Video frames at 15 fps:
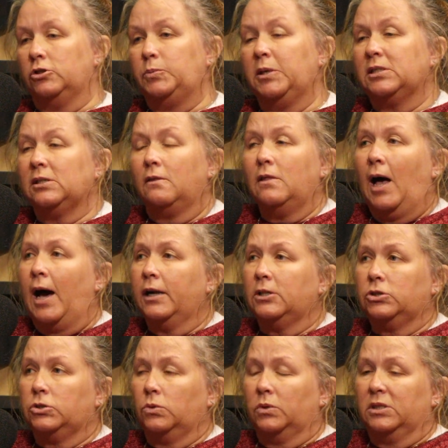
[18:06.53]
Because a lot of
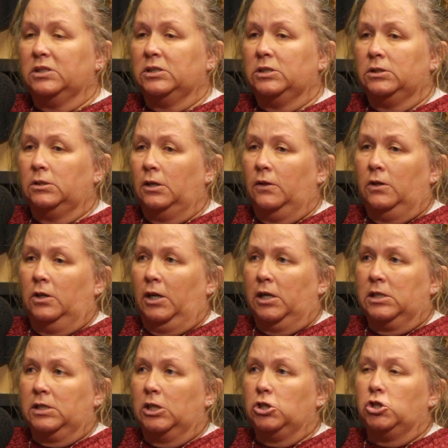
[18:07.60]
stores in the United
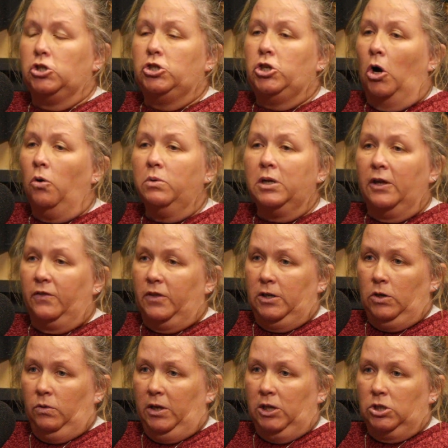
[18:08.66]
States don't get the
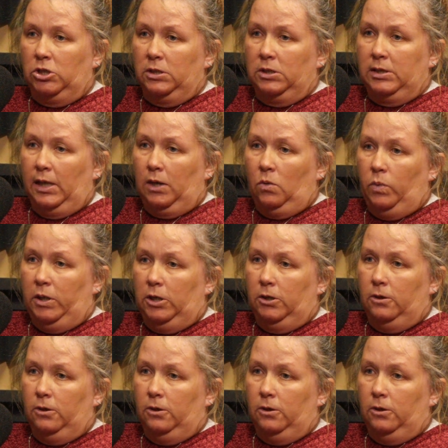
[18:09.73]
donations like we do.